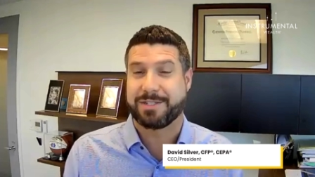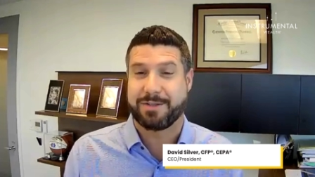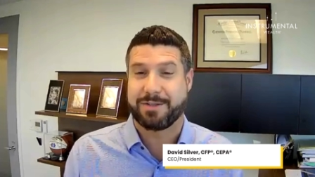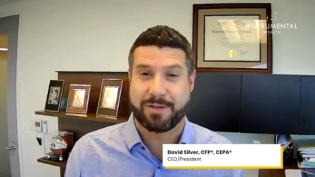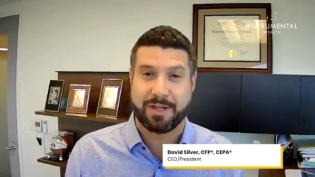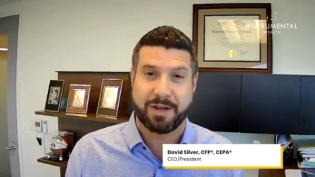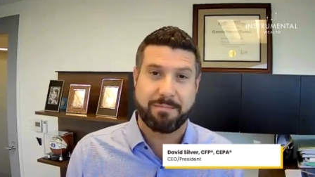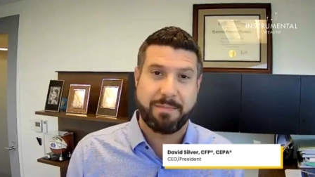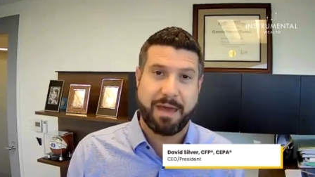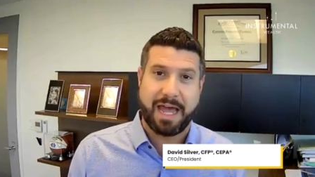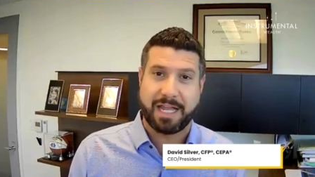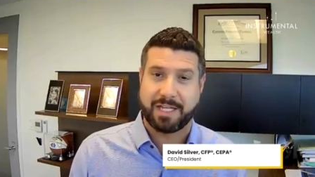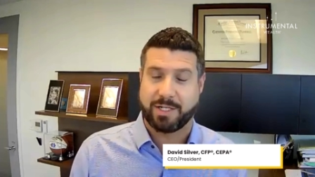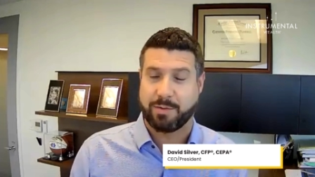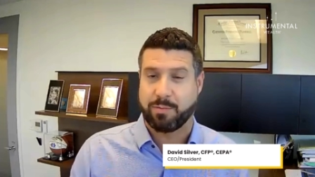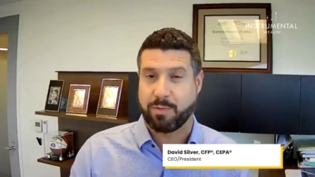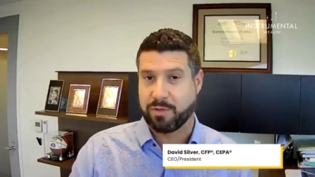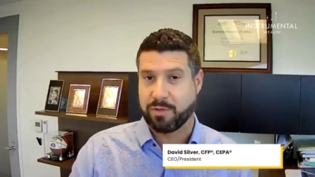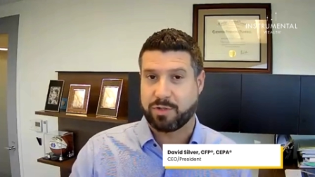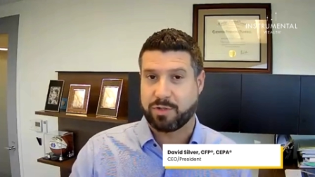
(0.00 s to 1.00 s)
as you can
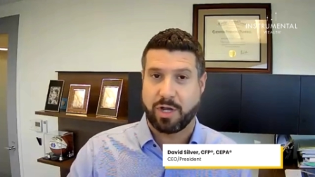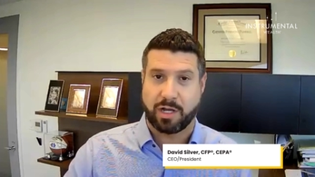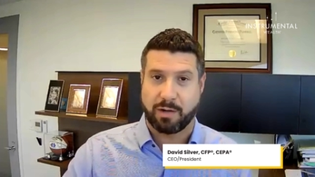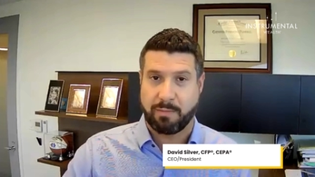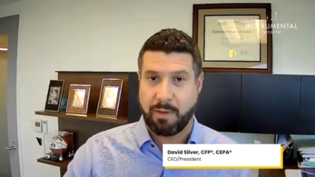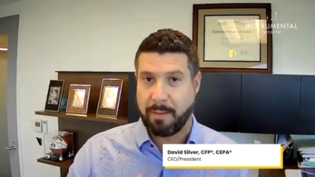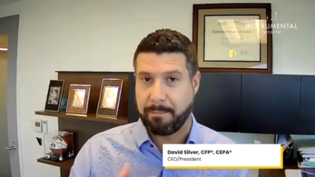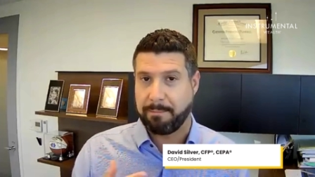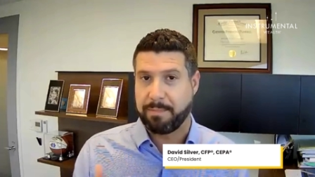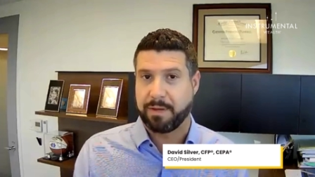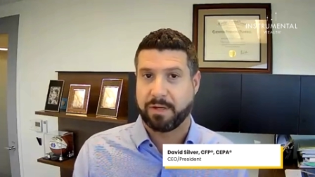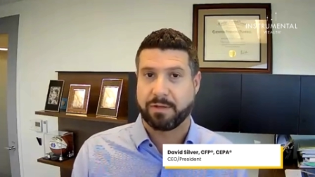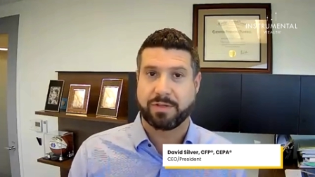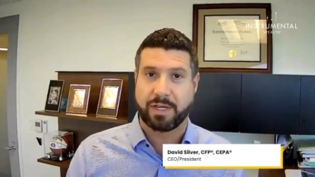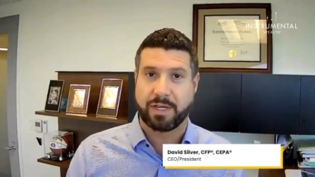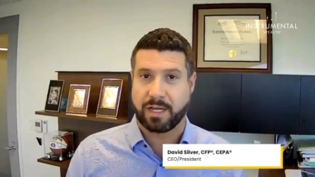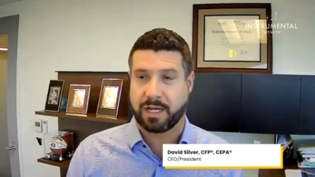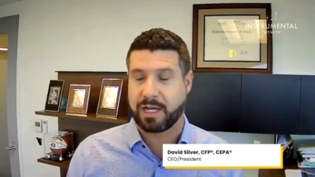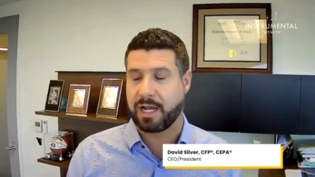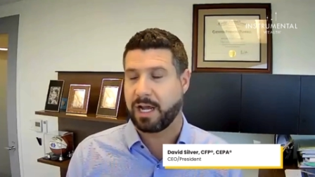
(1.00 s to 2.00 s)
imagine, when you're talking about
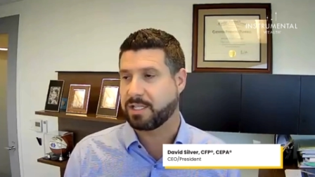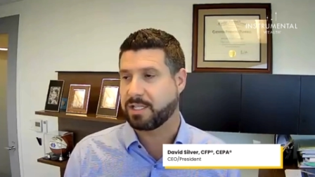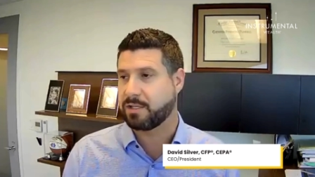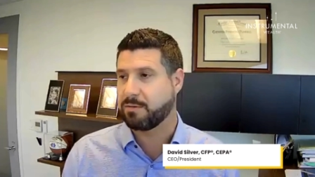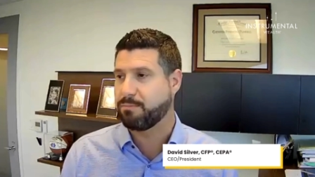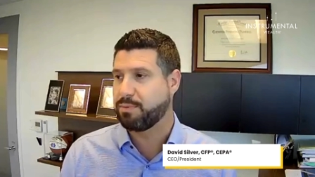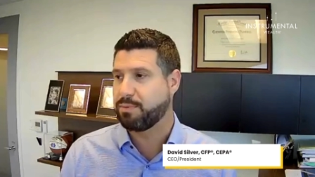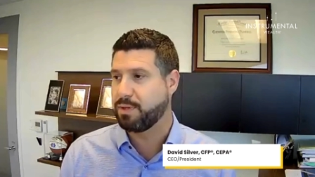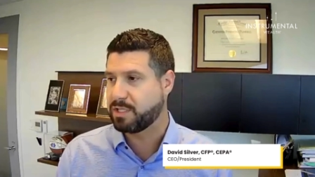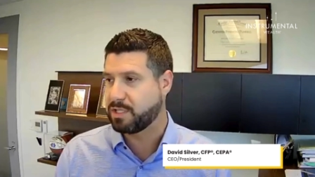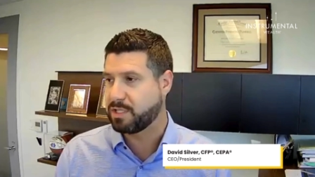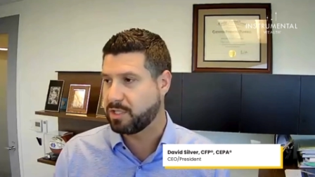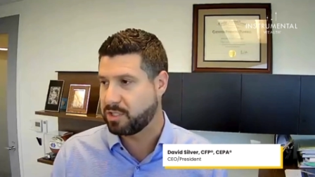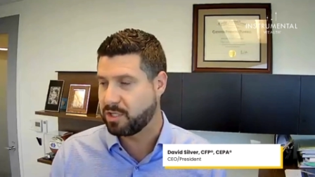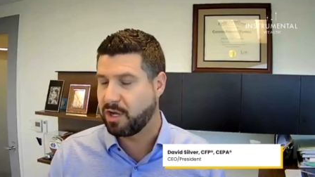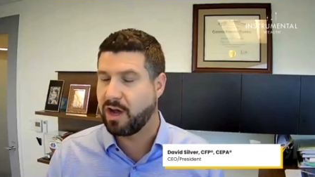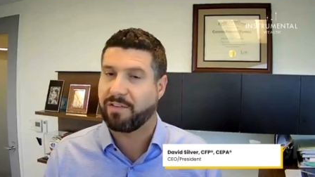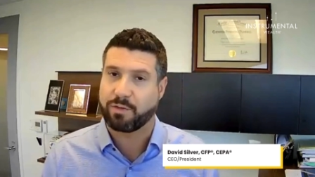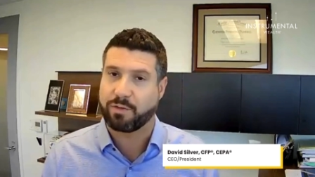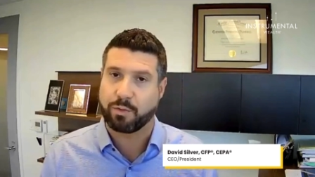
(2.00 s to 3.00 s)
building a custom piece
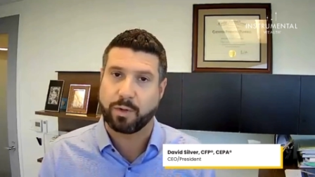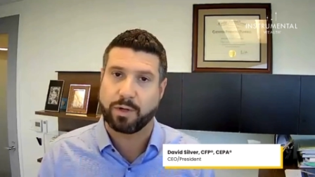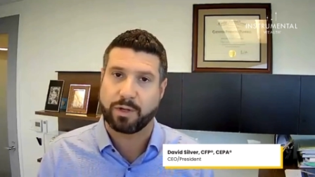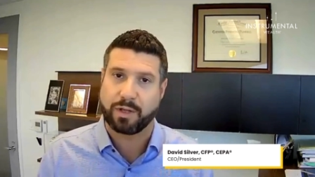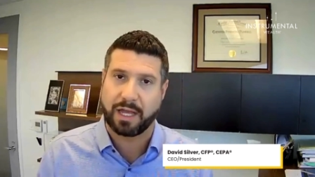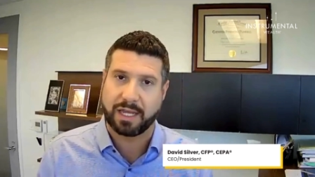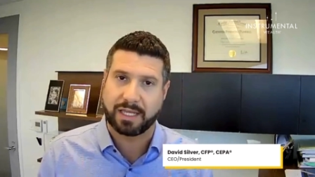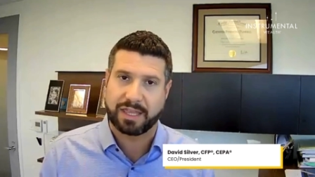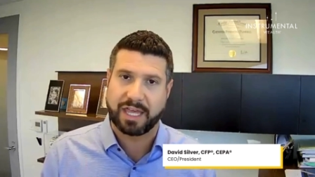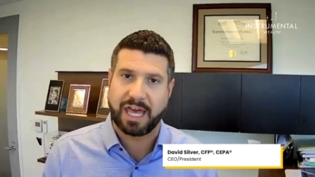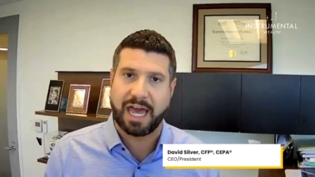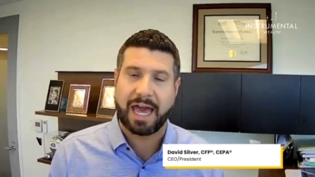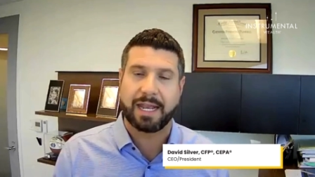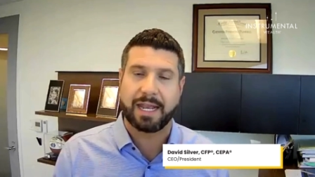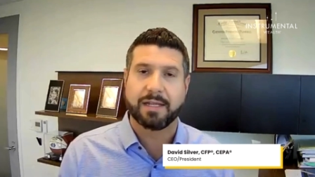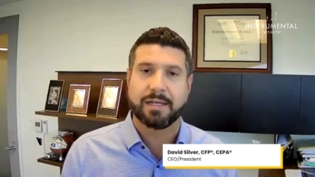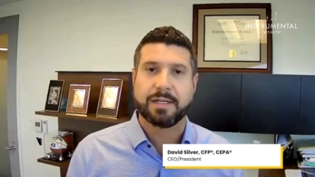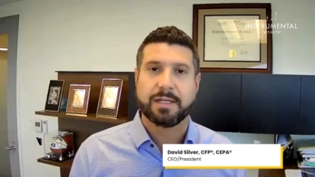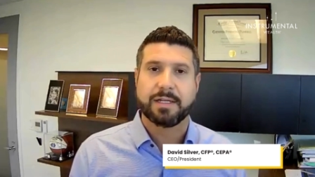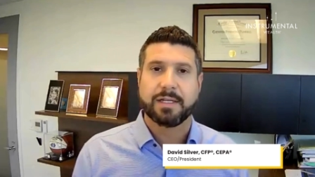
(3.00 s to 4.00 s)
of software like that.
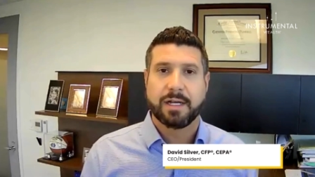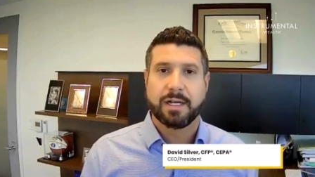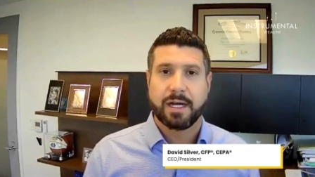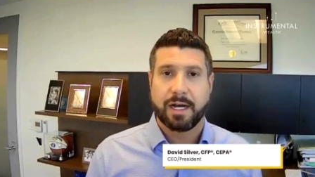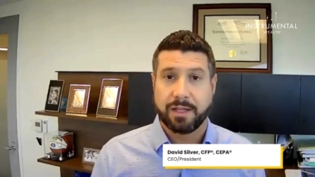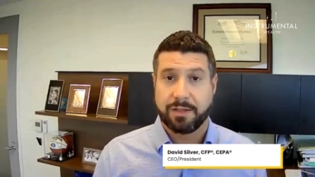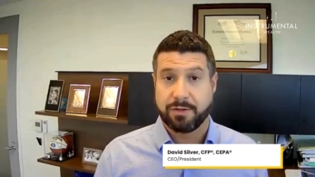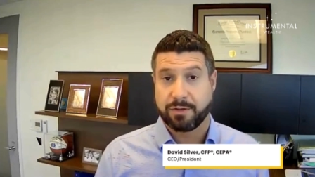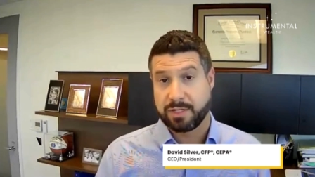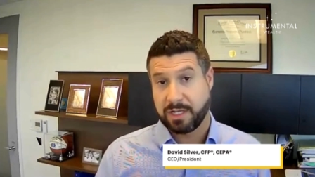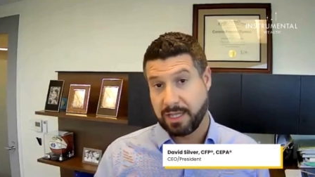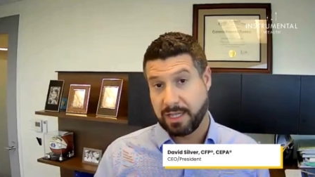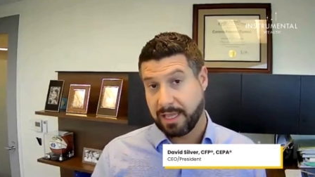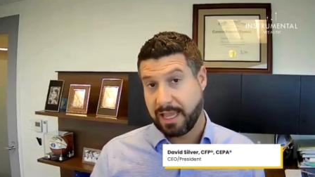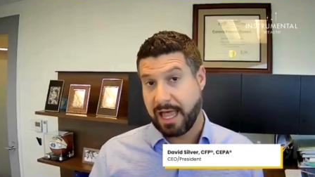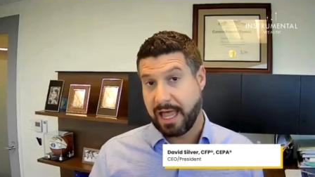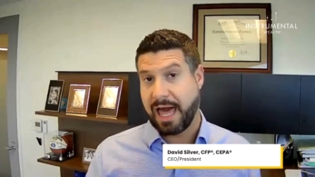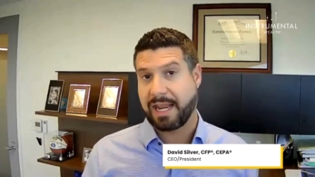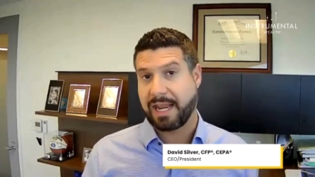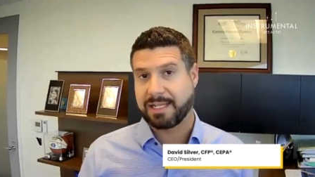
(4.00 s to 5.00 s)
There's a
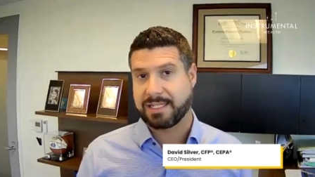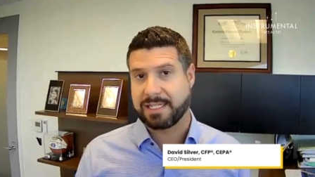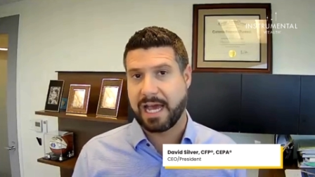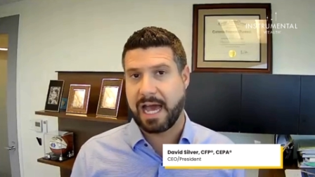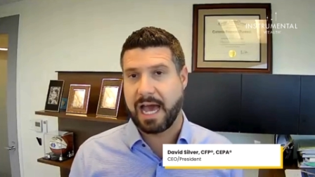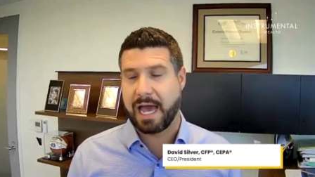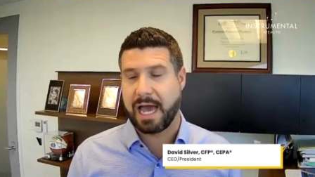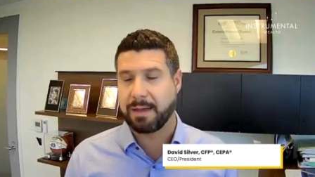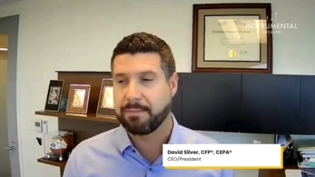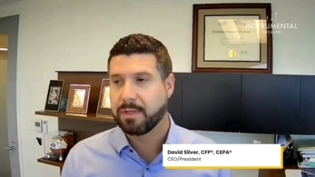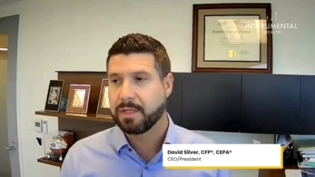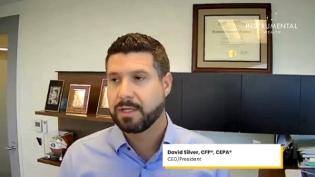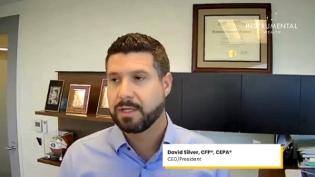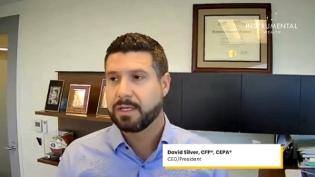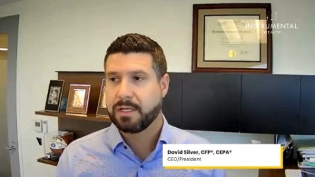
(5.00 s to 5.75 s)
lot of time